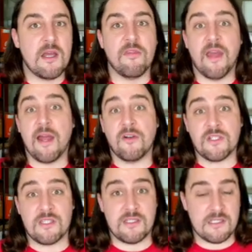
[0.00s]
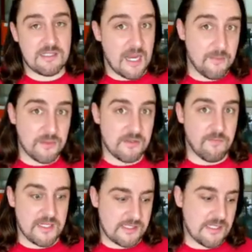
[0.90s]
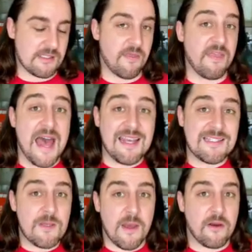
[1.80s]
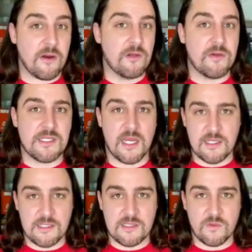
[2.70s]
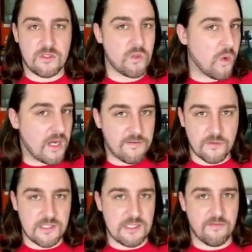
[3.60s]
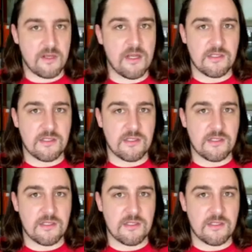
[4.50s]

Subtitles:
They are just staples of my season. That is the background noise I exist with 24/7 as